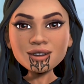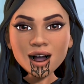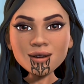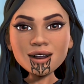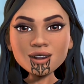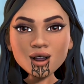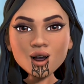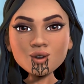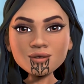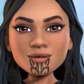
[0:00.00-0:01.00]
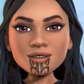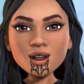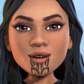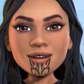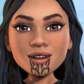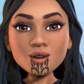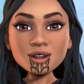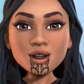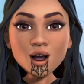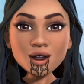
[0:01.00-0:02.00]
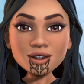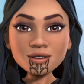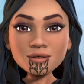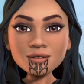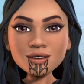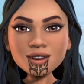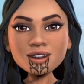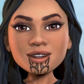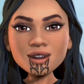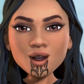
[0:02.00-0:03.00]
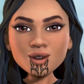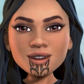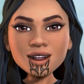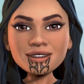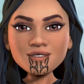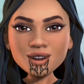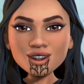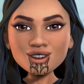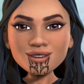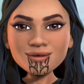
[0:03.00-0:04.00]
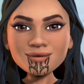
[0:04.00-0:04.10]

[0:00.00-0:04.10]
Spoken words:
tomato sauce, does go in the fridge.